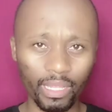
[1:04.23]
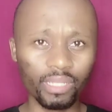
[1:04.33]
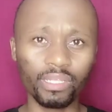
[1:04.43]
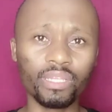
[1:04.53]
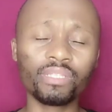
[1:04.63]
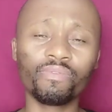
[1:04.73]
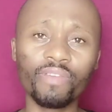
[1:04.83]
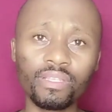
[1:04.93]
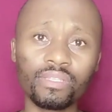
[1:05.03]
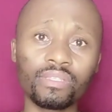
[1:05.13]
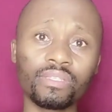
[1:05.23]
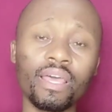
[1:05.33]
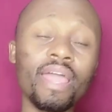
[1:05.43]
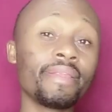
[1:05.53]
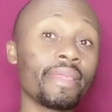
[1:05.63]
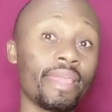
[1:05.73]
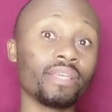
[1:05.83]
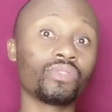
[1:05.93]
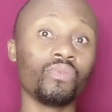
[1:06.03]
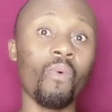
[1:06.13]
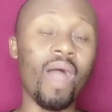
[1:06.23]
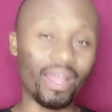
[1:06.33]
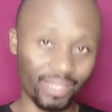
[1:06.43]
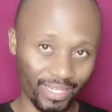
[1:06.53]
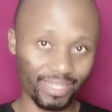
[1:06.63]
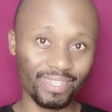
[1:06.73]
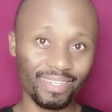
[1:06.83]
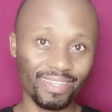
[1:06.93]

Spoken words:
that is in his fists, and guess what,